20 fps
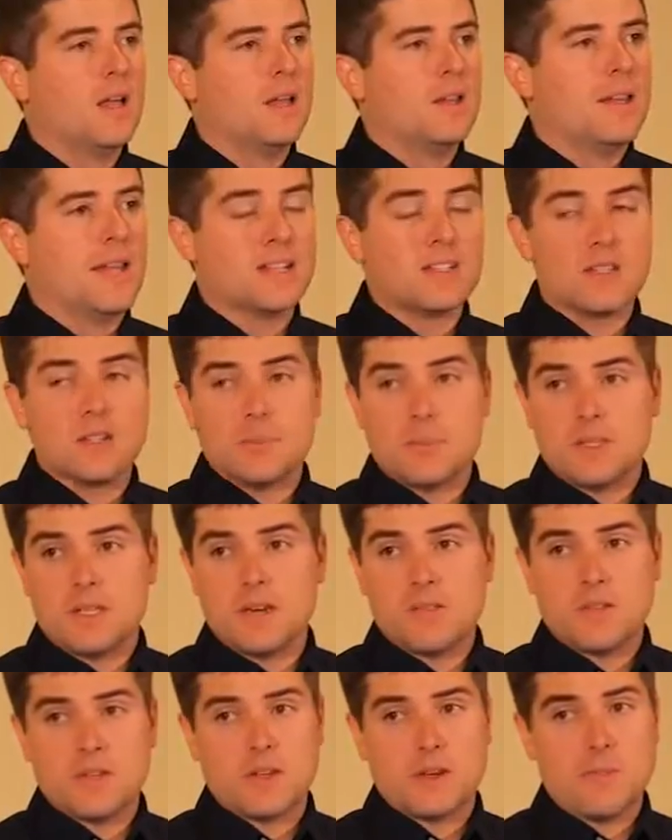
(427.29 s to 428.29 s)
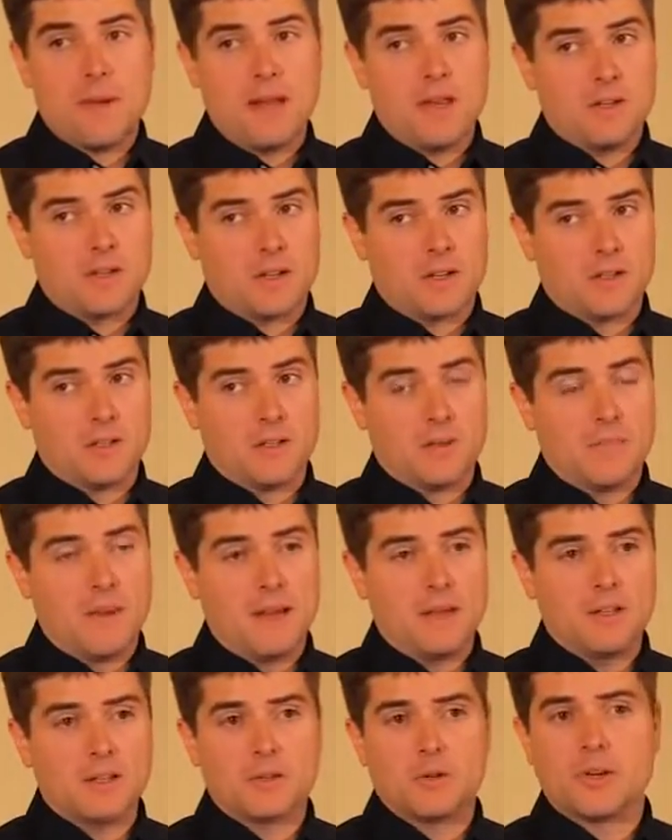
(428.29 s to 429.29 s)
That's a little bit different than a pellet gun. A
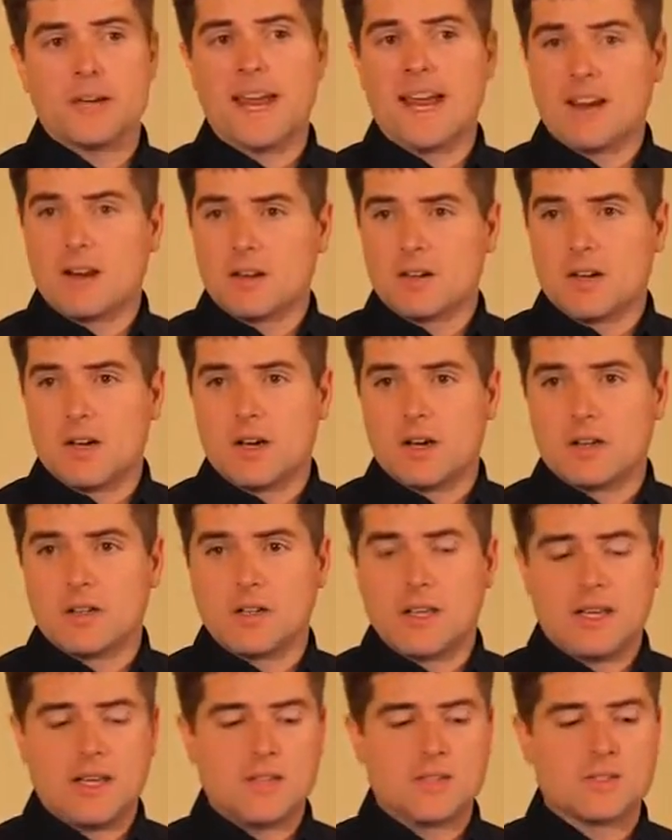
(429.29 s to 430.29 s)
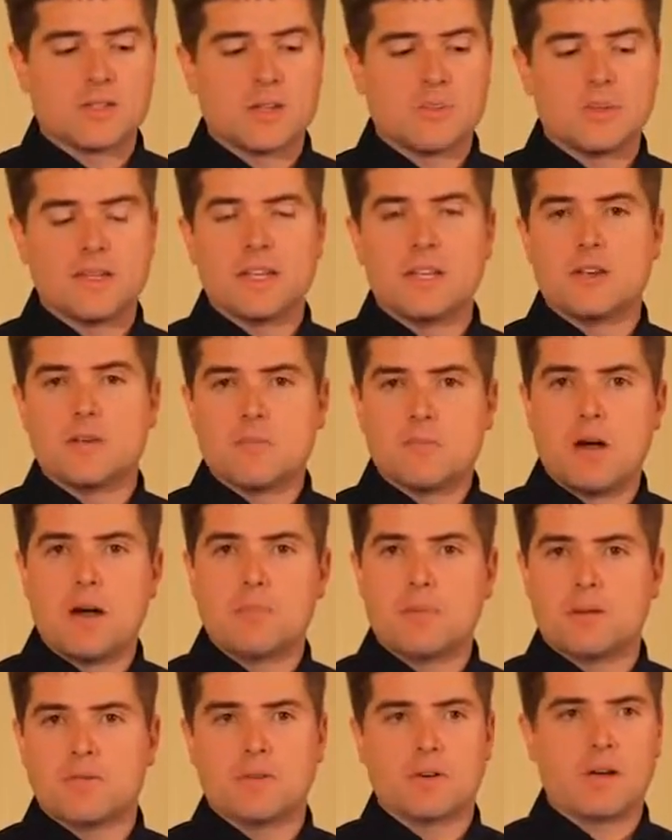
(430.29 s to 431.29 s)
pellet or an air gun is something that you can
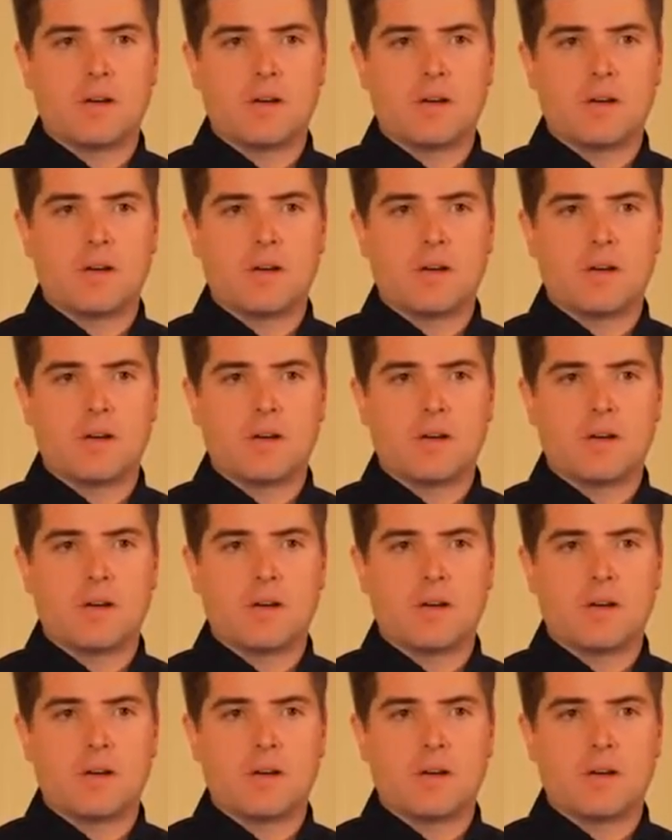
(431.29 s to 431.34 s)
pump up